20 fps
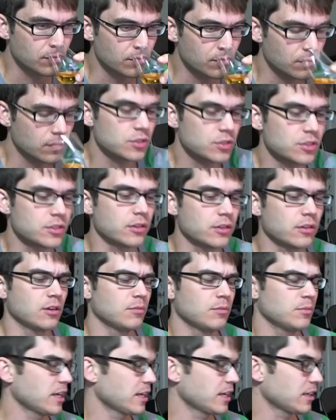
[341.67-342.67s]
Still, I'm
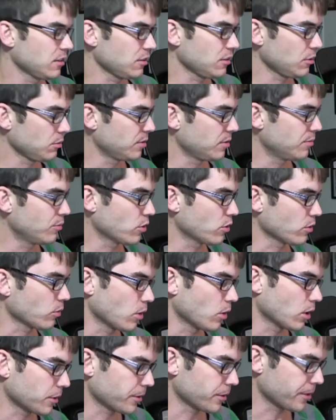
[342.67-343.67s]
going to add a little bit more
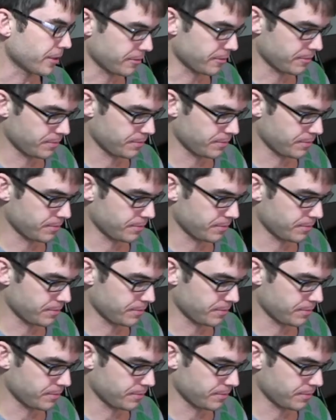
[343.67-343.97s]
water here.